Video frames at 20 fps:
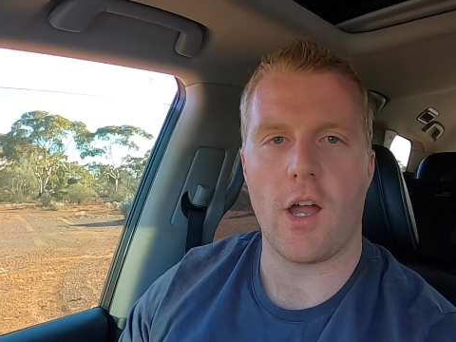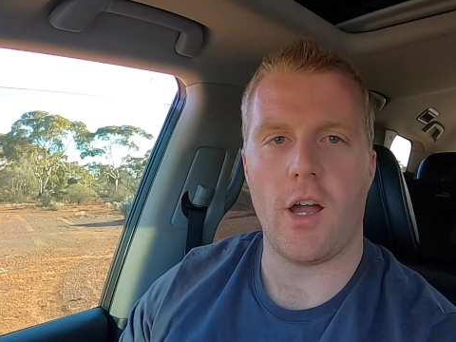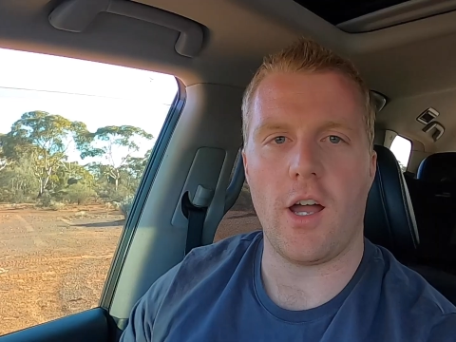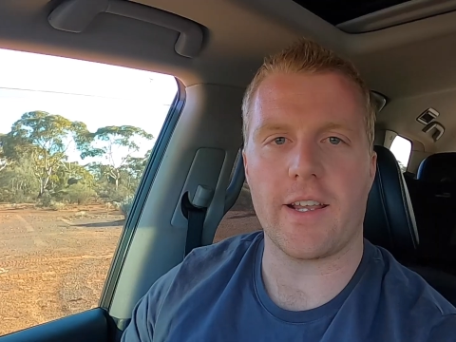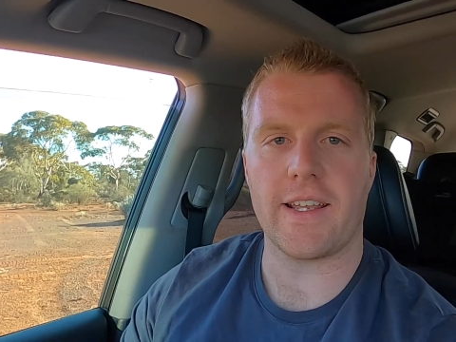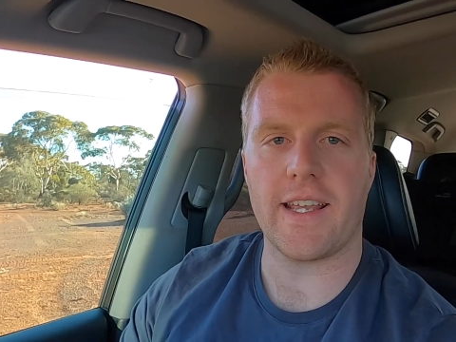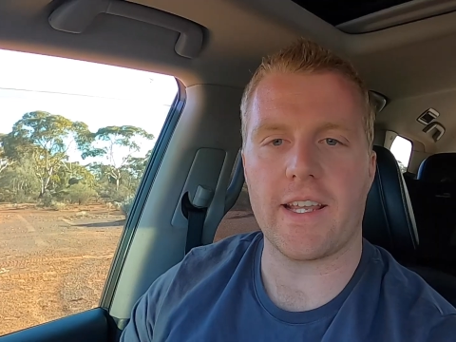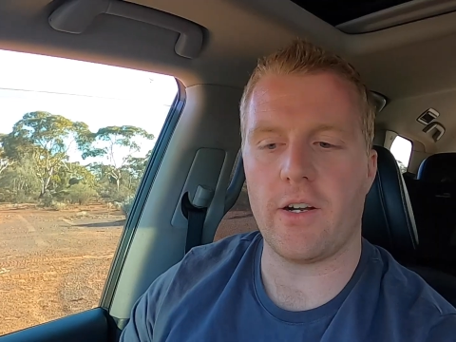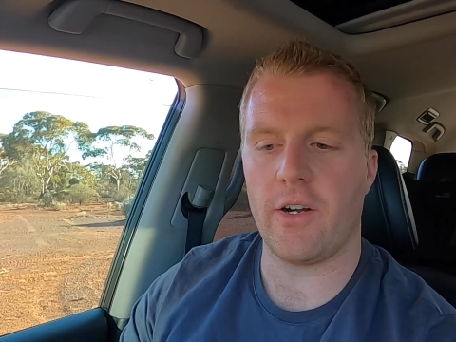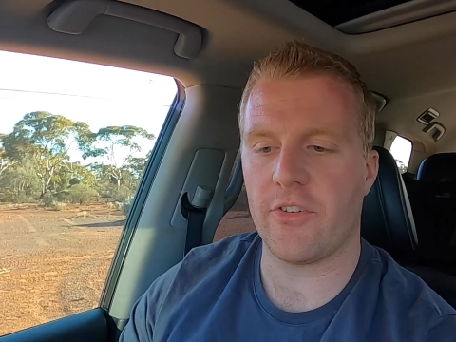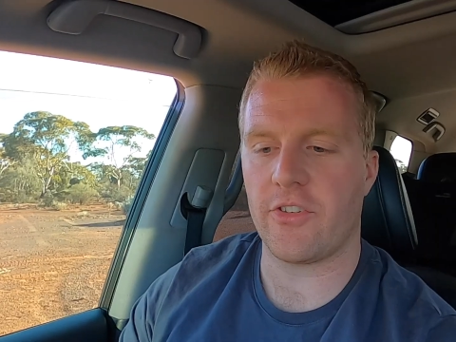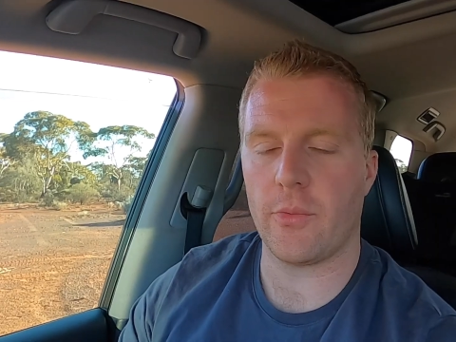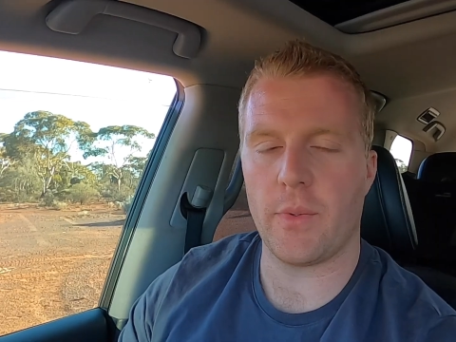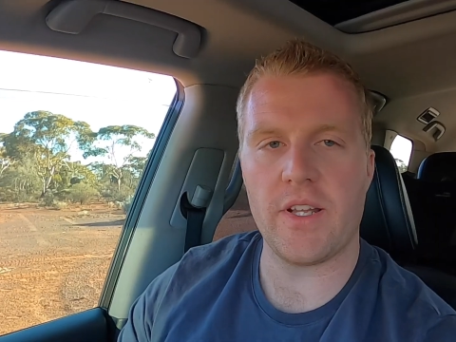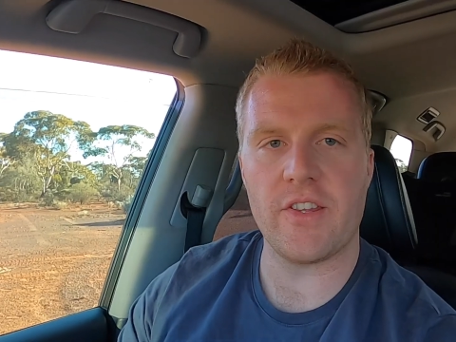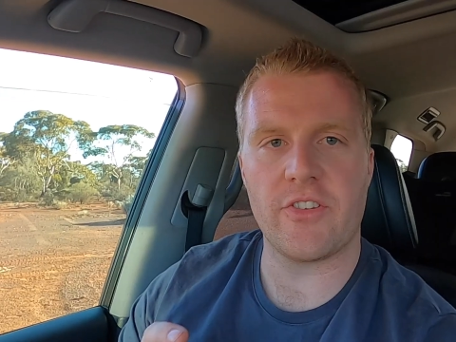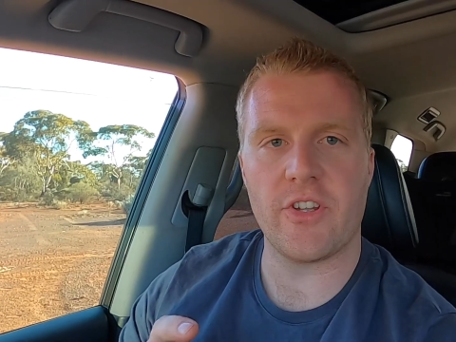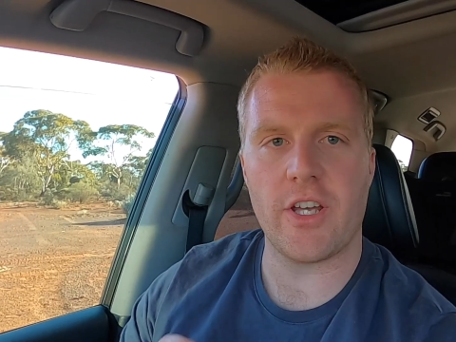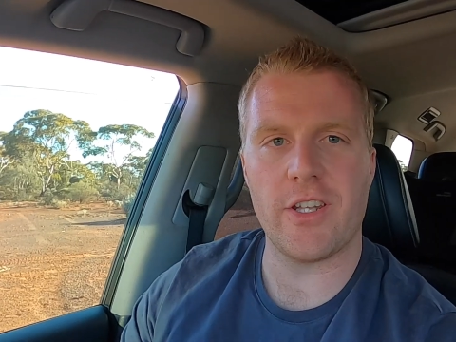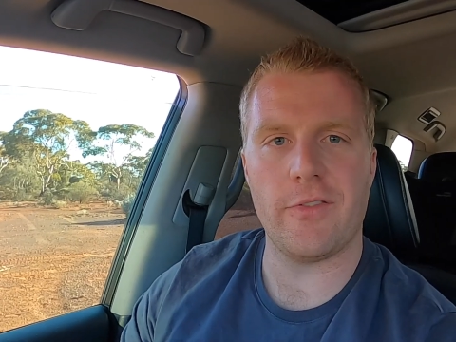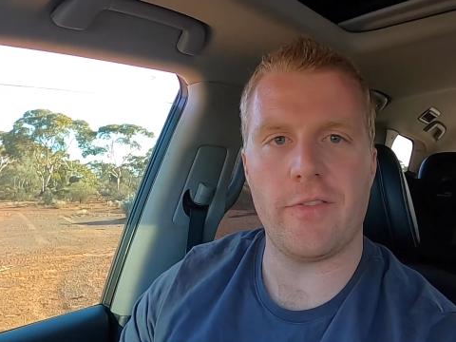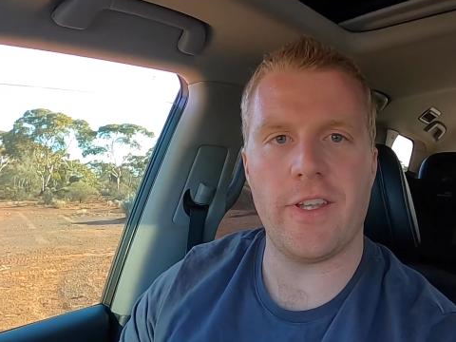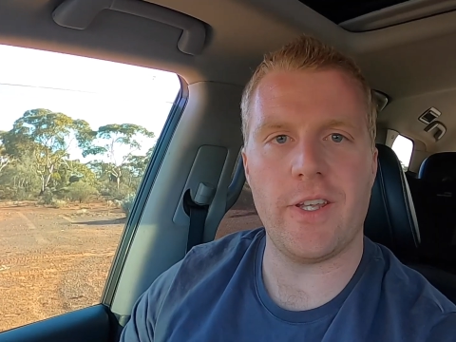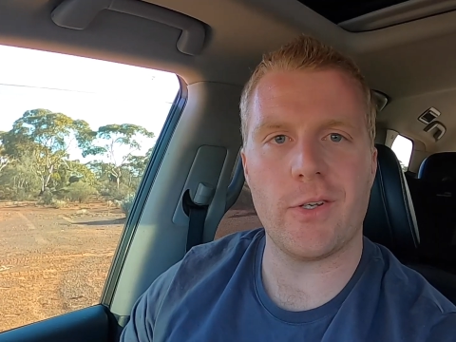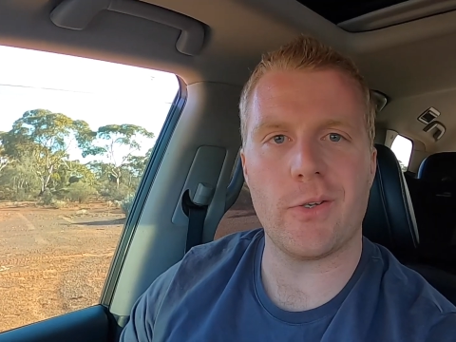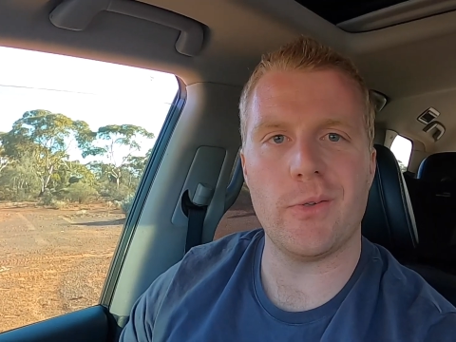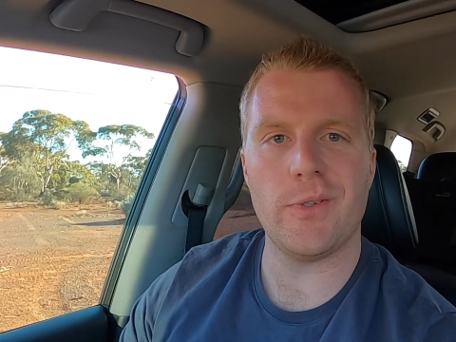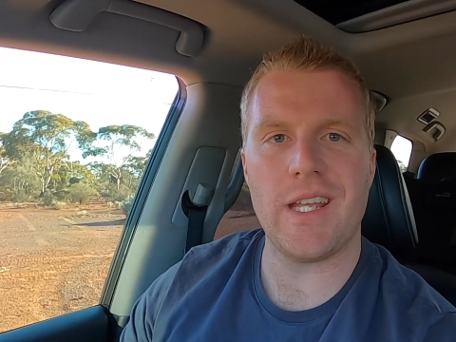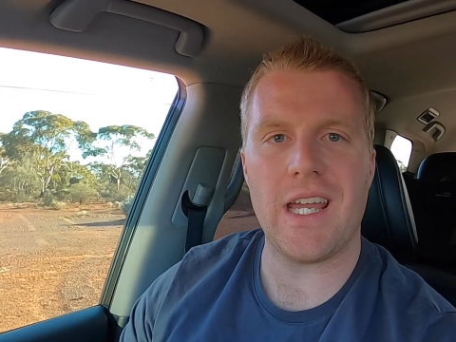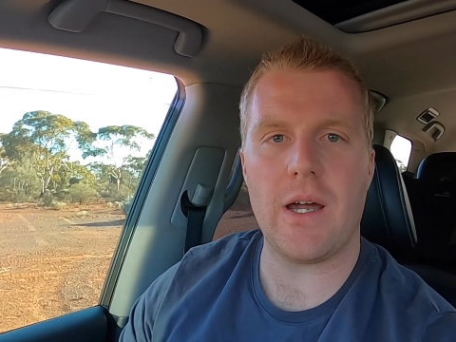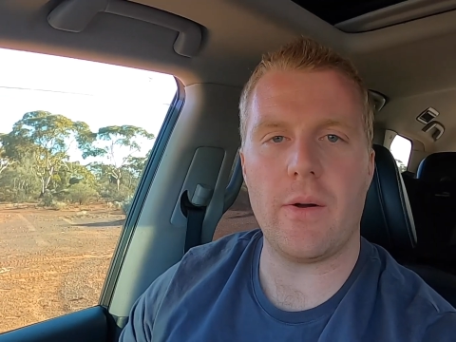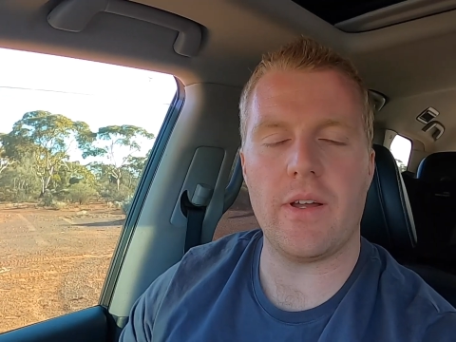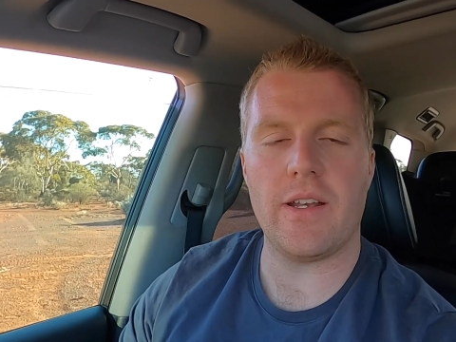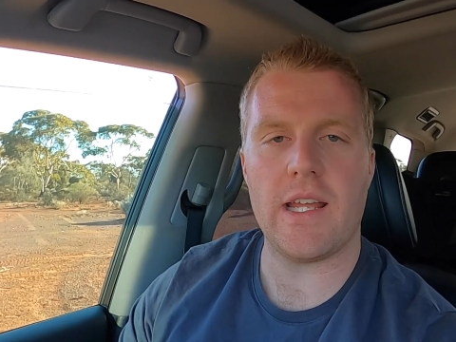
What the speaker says: Okay guys, so we're inside the vehicle now,